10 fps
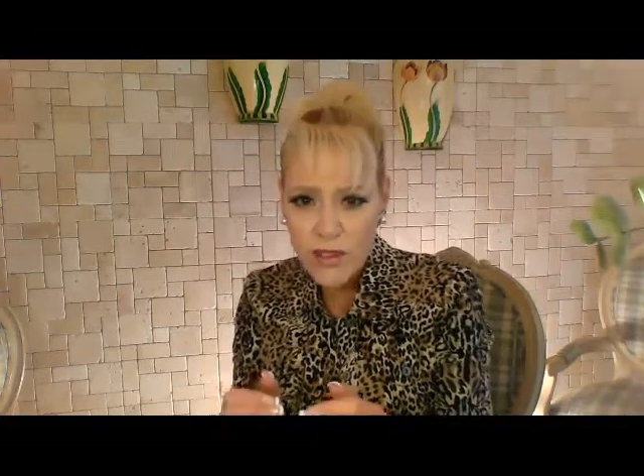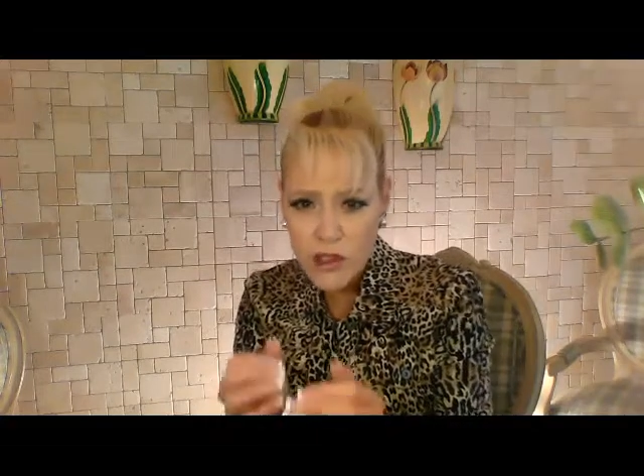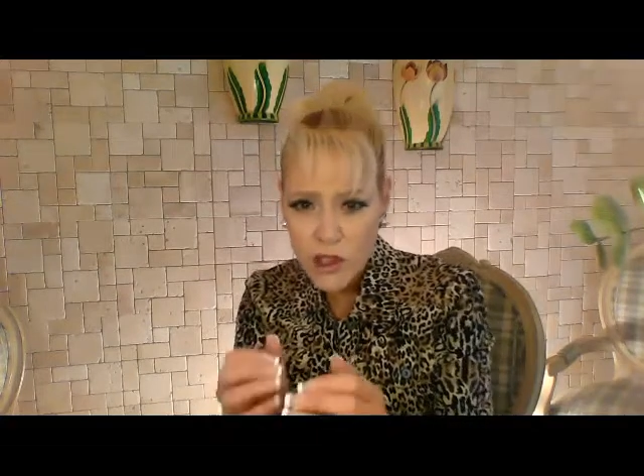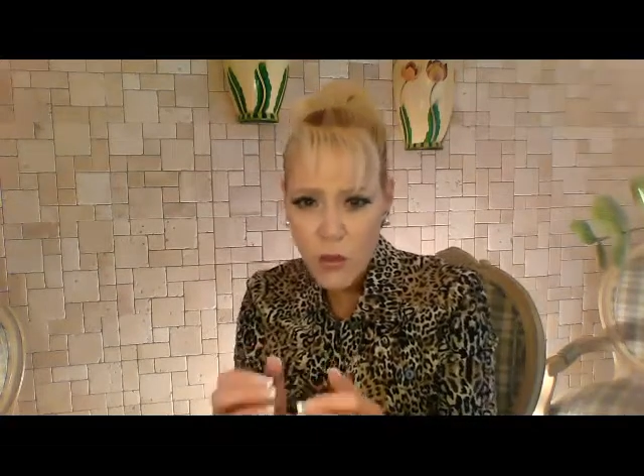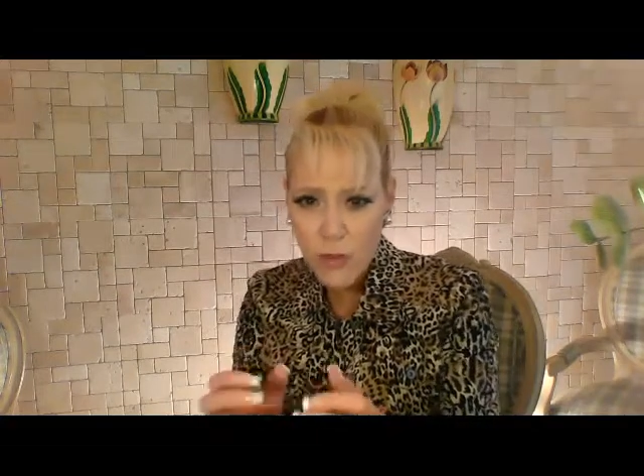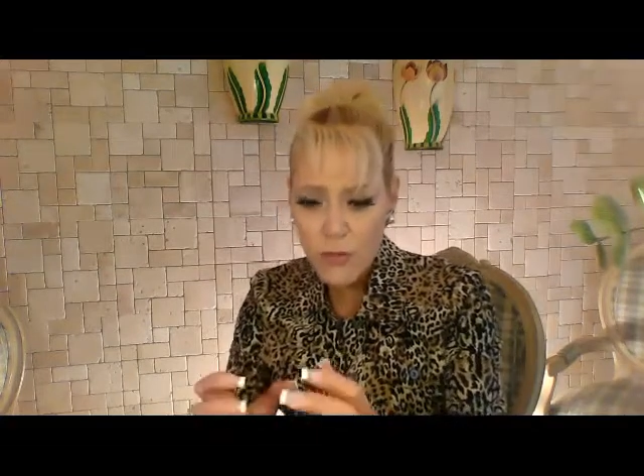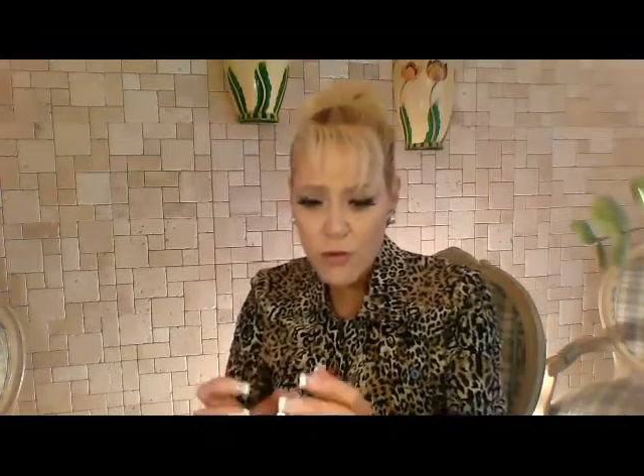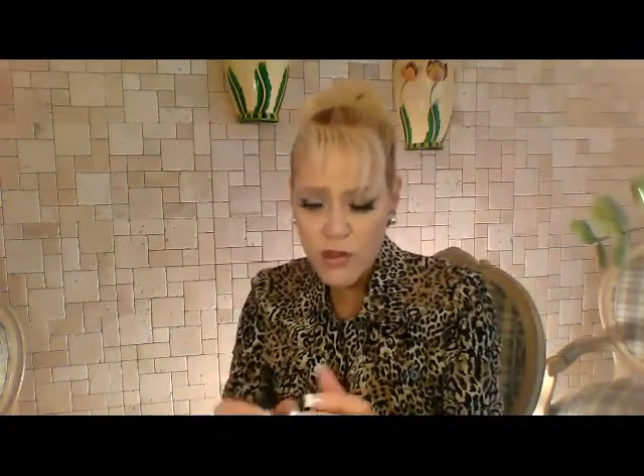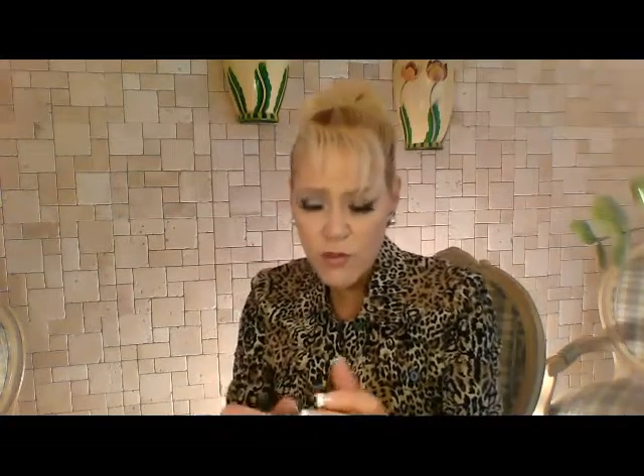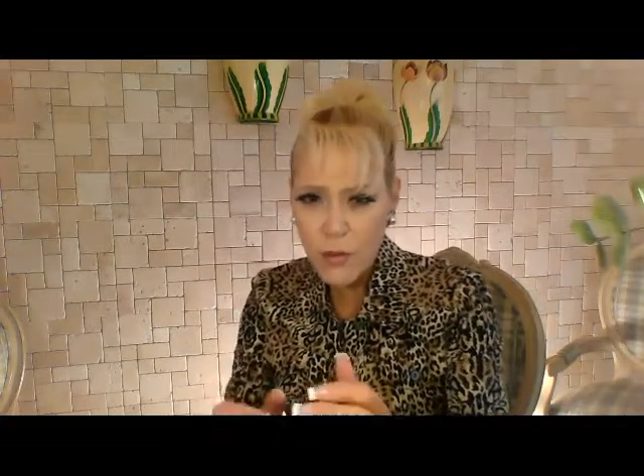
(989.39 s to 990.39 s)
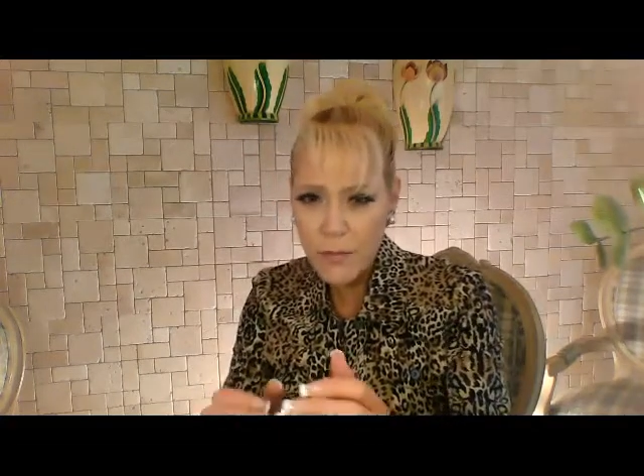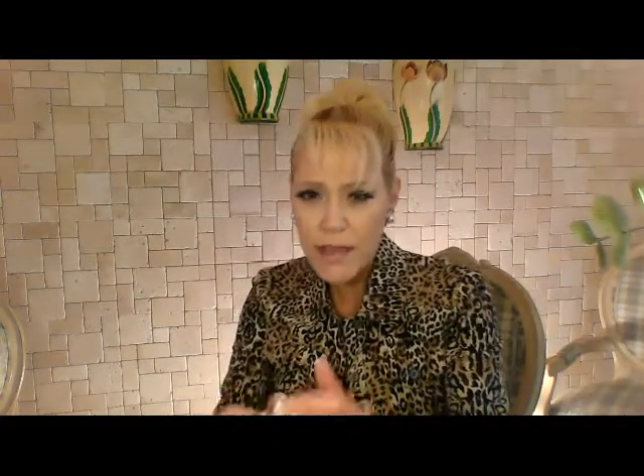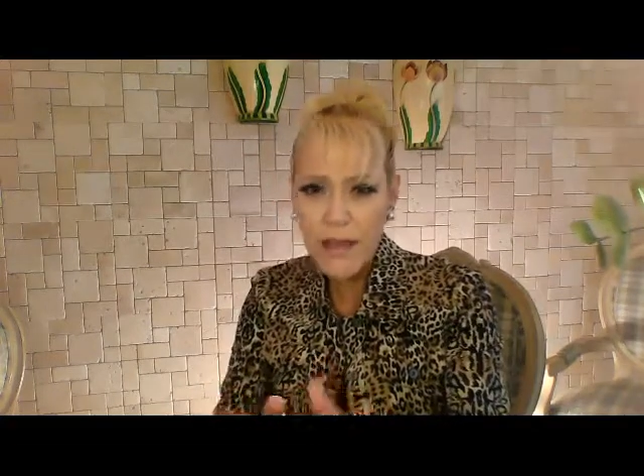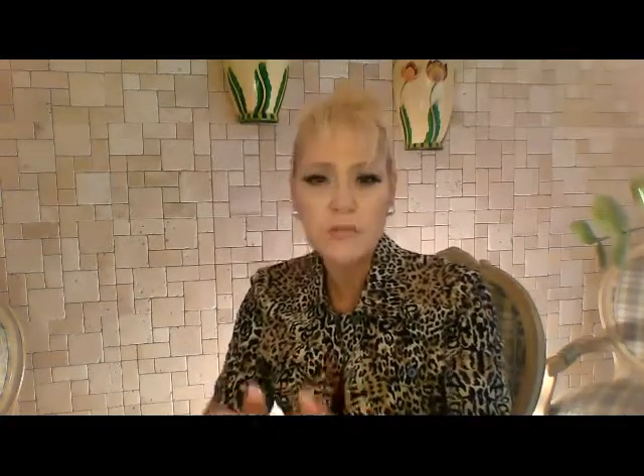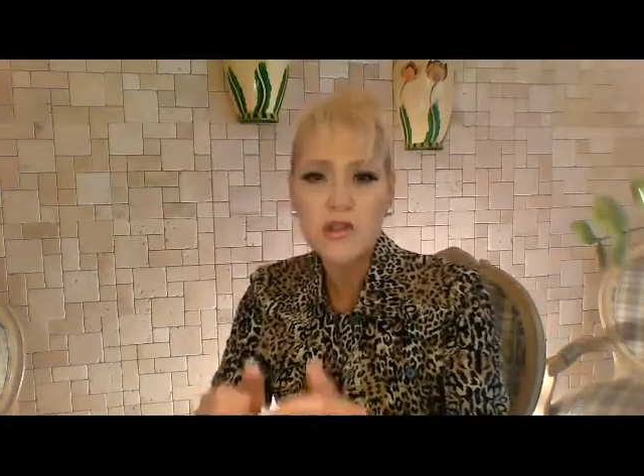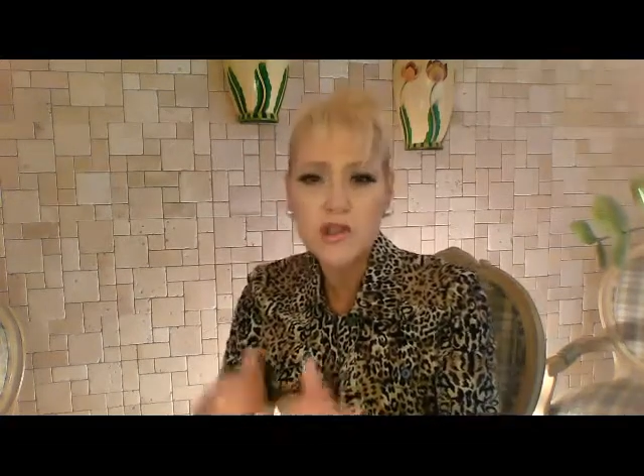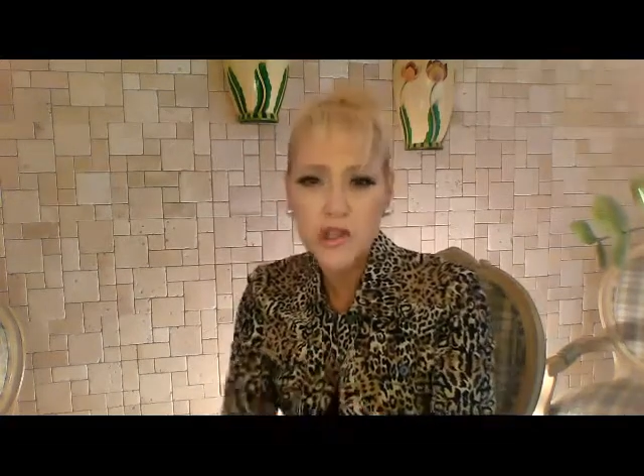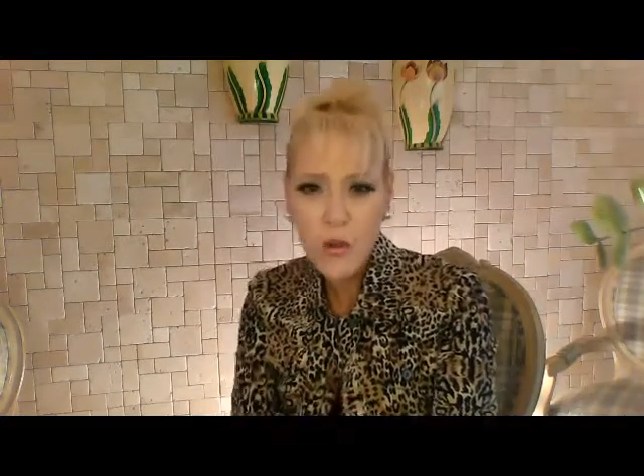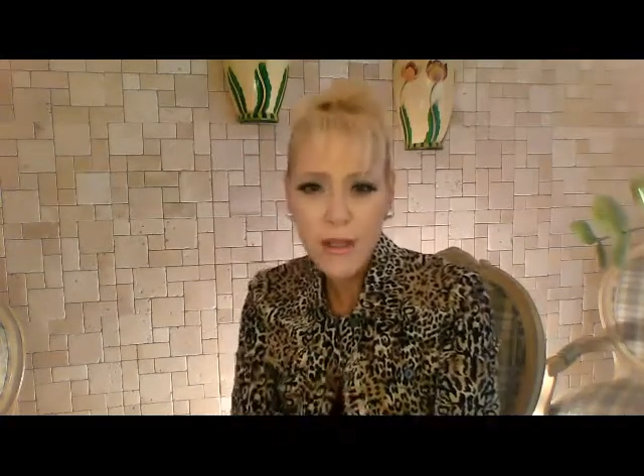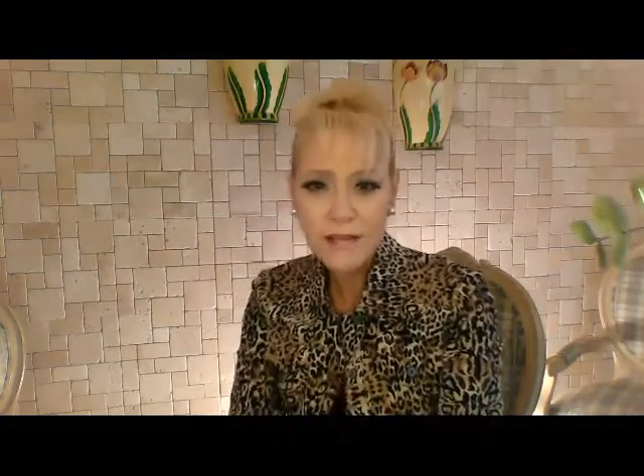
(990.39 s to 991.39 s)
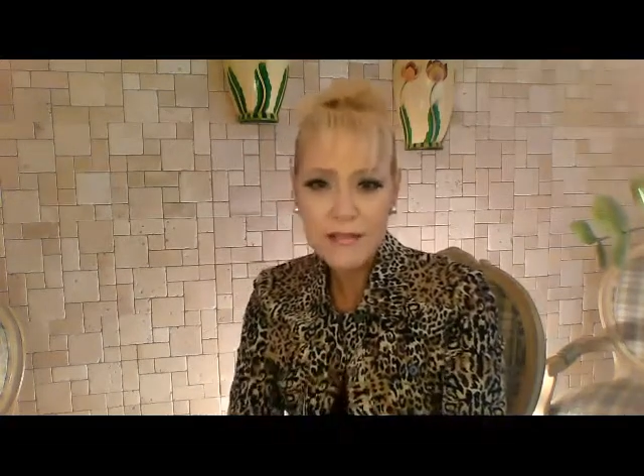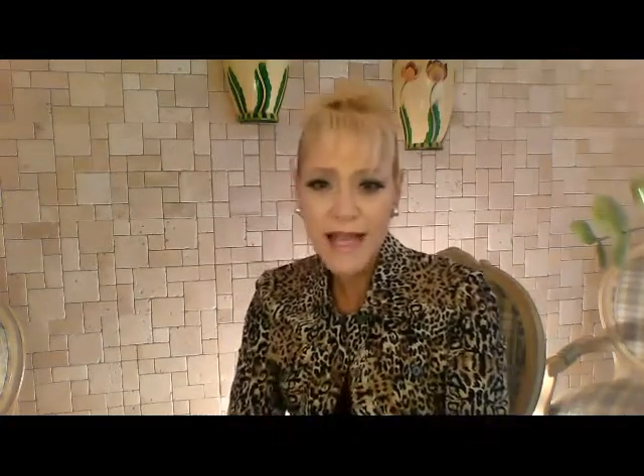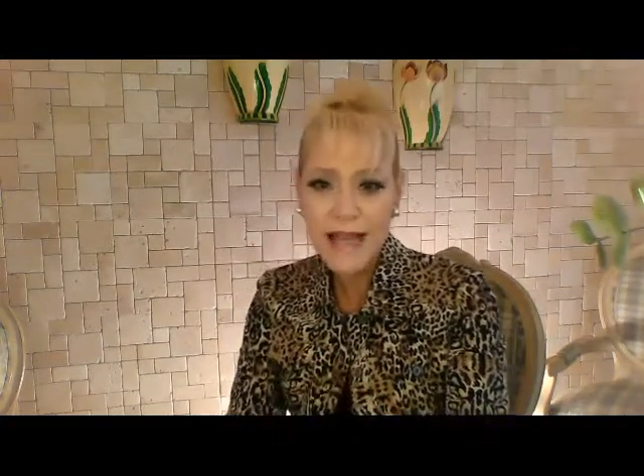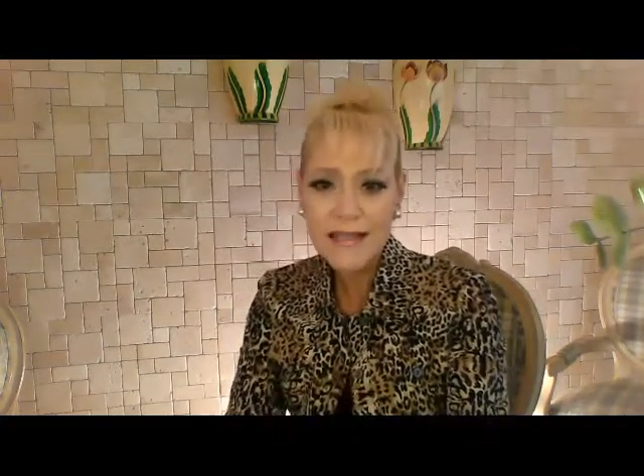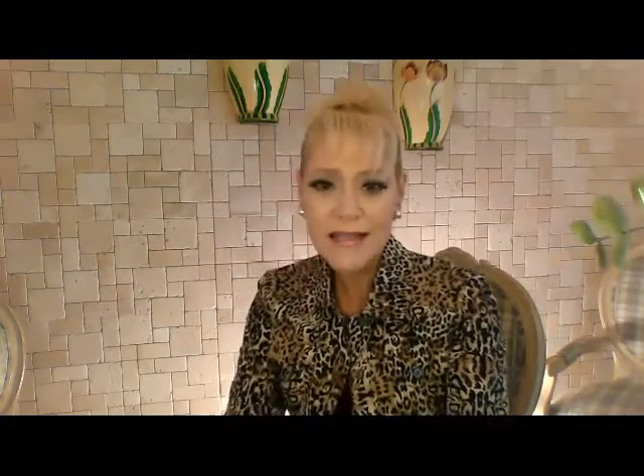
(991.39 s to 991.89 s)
so important will become so condensed